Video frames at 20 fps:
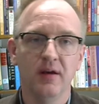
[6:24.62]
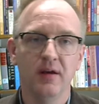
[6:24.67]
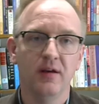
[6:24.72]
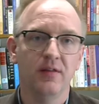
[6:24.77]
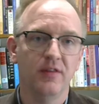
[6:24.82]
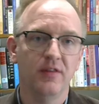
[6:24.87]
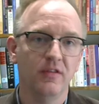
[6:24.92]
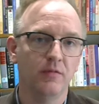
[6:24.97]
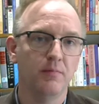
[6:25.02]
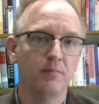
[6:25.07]

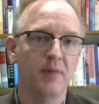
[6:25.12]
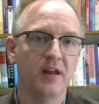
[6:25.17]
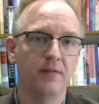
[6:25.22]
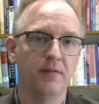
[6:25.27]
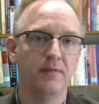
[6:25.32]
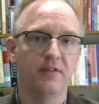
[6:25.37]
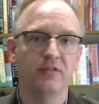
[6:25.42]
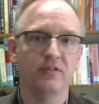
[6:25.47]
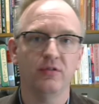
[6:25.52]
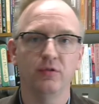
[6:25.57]
This
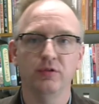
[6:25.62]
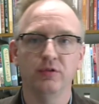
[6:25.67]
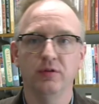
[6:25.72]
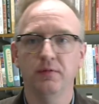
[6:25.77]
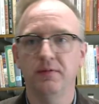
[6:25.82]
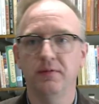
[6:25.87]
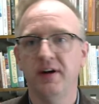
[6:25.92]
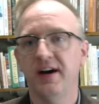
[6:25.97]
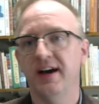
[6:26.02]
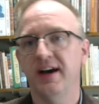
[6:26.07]
metaphysical
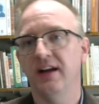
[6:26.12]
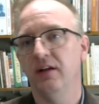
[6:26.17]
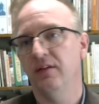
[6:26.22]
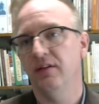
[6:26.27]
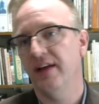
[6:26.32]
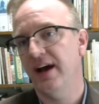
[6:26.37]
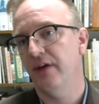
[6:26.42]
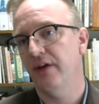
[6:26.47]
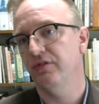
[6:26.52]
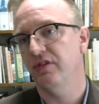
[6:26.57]
divide
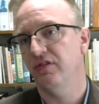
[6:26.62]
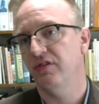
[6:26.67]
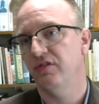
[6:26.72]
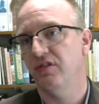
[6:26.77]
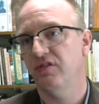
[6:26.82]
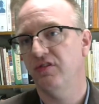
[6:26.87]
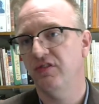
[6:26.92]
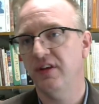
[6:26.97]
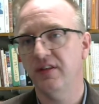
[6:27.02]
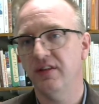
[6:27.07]
allows us
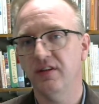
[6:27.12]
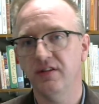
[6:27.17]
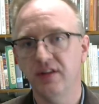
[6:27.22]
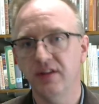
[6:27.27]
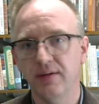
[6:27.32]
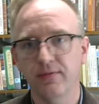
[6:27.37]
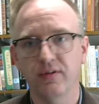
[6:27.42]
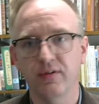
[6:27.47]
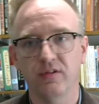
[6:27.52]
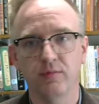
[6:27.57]
to see the
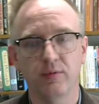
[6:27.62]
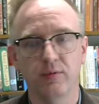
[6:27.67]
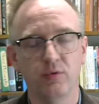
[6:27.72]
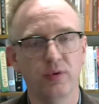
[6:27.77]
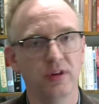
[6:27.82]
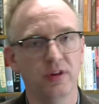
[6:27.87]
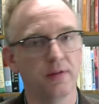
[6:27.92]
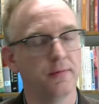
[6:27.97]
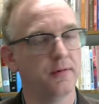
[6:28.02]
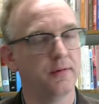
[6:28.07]
difference
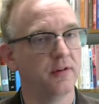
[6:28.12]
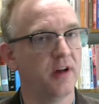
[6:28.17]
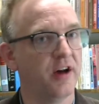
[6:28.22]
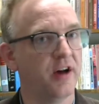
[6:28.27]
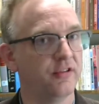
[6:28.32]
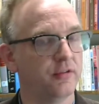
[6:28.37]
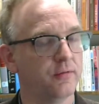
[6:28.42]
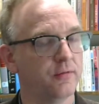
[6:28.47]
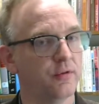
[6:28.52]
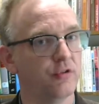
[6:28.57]
between the
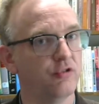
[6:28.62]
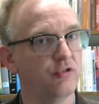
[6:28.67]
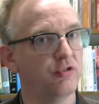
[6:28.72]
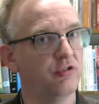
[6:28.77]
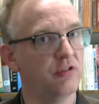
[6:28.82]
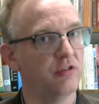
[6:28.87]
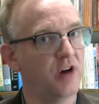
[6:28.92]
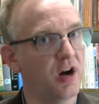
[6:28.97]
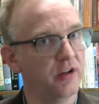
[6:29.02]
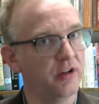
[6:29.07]
philosopher's
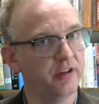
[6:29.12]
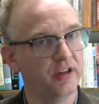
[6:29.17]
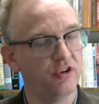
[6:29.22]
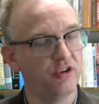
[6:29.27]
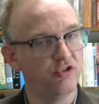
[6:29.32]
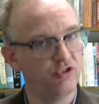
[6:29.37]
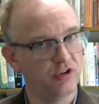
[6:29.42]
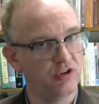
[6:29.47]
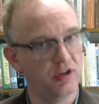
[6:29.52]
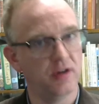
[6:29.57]

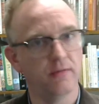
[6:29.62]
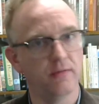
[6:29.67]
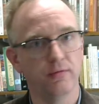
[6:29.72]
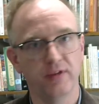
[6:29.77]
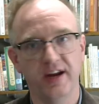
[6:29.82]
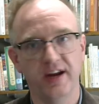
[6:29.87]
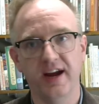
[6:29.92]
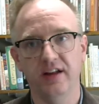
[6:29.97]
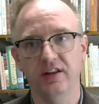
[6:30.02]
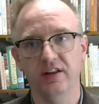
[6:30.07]
knowledge of
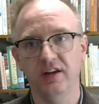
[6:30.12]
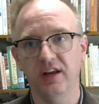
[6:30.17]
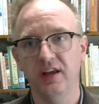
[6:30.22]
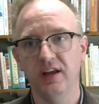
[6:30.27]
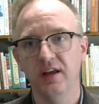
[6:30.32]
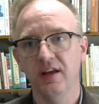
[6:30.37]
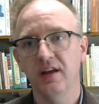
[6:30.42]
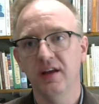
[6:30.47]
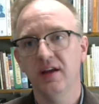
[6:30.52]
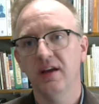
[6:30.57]

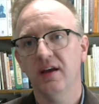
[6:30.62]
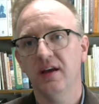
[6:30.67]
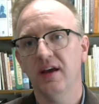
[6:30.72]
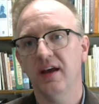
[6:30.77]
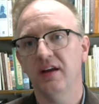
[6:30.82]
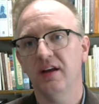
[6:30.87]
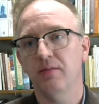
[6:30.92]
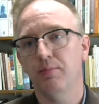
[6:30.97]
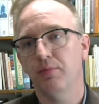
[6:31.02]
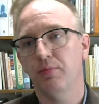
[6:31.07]
reality
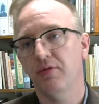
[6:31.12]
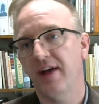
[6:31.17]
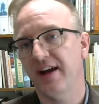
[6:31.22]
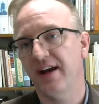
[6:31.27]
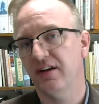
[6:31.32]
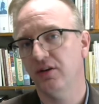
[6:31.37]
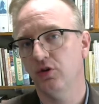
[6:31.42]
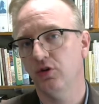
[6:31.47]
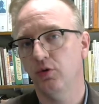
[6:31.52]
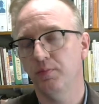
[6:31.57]
and
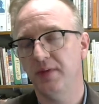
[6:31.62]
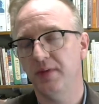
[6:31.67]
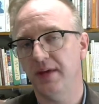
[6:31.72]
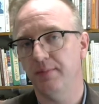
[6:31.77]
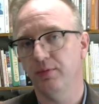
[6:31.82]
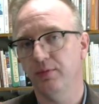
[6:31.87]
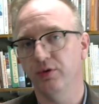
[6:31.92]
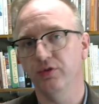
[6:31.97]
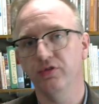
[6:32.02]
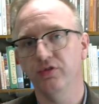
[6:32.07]
practical
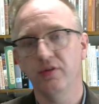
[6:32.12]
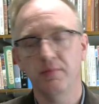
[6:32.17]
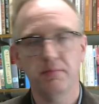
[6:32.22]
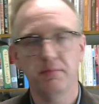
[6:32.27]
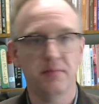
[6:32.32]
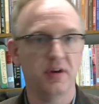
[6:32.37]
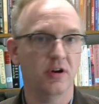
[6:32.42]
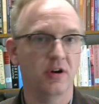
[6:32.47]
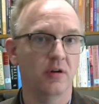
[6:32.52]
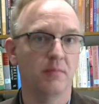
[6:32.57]
people's
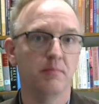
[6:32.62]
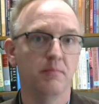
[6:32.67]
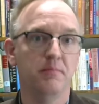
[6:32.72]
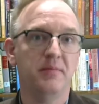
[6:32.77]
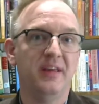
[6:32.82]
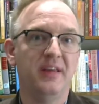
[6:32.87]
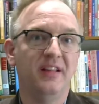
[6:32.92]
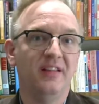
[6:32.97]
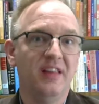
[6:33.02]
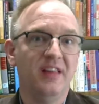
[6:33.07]
mere
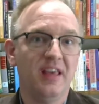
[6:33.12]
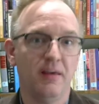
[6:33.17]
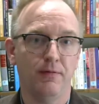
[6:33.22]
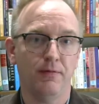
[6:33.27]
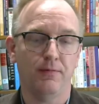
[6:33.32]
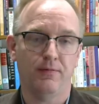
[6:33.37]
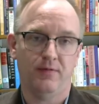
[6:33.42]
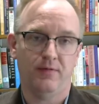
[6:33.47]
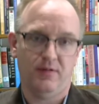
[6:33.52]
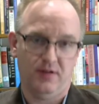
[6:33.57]

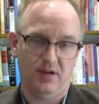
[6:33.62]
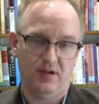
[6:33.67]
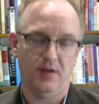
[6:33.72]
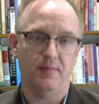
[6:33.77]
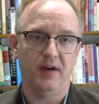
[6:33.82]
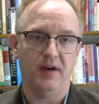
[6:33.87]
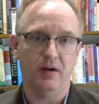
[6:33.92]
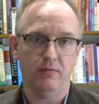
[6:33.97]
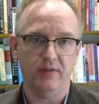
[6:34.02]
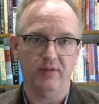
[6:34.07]
belief
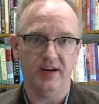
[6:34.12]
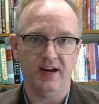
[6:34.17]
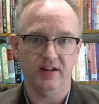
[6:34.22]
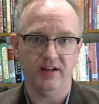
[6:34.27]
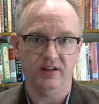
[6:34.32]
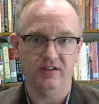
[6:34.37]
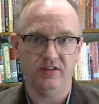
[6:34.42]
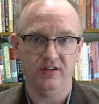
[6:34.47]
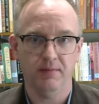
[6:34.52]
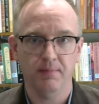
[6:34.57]
about
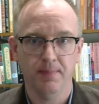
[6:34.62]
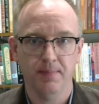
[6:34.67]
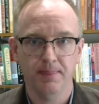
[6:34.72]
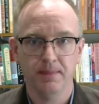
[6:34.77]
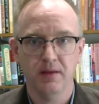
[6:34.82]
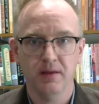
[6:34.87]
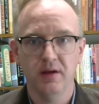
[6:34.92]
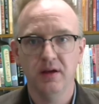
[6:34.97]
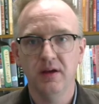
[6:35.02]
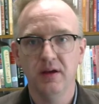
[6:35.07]
reality.
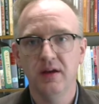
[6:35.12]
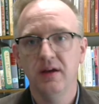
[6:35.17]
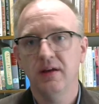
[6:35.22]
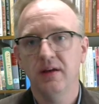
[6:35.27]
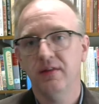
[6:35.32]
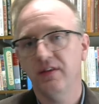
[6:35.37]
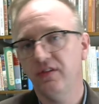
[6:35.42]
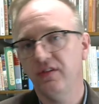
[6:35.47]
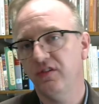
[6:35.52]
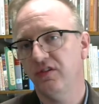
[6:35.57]

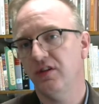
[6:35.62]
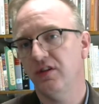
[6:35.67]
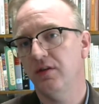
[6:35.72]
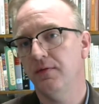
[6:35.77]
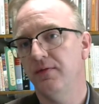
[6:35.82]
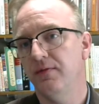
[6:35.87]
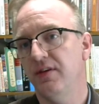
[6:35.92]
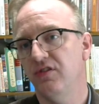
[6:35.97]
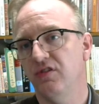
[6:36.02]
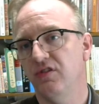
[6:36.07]
This is a
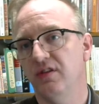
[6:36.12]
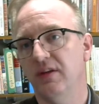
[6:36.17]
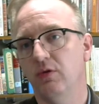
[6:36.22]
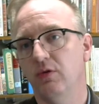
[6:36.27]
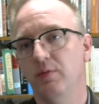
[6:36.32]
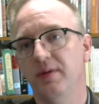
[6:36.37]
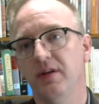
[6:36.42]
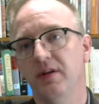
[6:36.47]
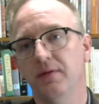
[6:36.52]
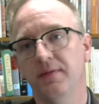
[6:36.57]
division that
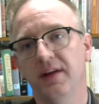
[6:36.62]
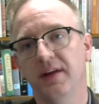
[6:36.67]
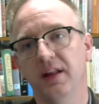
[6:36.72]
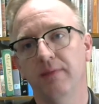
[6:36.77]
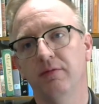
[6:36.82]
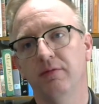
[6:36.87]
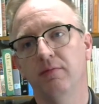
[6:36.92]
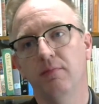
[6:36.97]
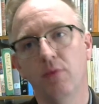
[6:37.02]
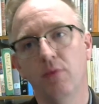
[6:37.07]
will be
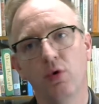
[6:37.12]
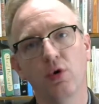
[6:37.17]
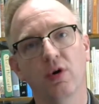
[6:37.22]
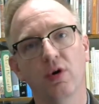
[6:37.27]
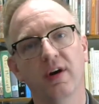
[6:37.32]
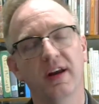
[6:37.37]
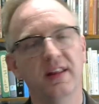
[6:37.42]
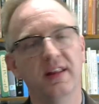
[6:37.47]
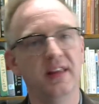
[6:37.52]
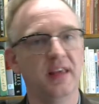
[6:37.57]
developed
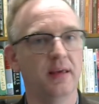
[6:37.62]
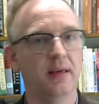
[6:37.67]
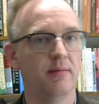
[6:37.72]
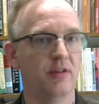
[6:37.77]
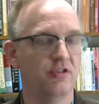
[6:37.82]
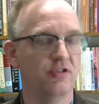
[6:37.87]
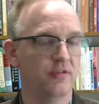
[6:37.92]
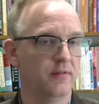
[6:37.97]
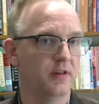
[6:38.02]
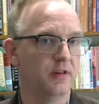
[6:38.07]
more in the
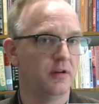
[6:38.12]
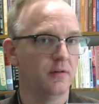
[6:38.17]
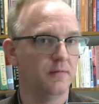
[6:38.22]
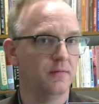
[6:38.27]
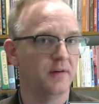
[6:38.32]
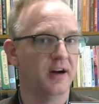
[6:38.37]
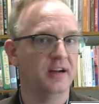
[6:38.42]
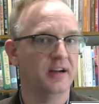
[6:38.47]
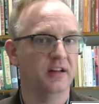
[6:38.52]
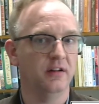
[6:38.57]
image of the
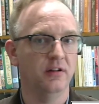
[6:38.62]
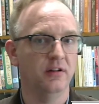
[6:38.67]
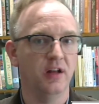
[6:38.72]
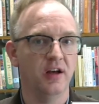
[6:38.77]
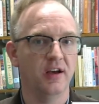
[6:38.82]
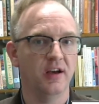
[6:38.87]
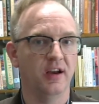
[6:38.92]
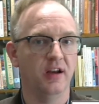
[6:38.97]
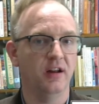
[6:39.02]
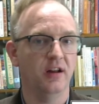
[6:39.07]
divided
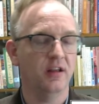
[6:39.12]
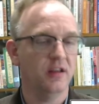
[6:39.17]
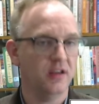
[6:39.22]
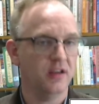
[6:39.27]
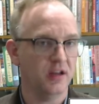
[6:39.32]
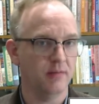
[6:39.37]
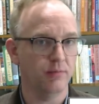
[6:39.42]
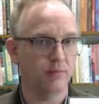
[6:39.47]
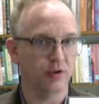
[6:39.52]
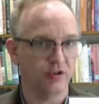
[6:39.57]
line
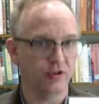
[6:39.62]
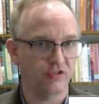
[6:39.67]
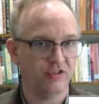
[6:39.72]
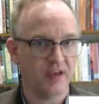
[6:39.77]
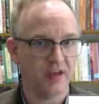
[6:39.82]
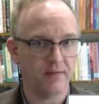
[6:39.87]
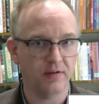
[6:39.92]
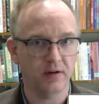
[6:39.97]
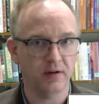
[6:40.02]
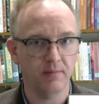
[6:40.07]
in Book
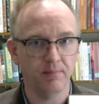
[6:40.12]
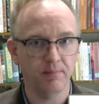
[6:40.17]
7.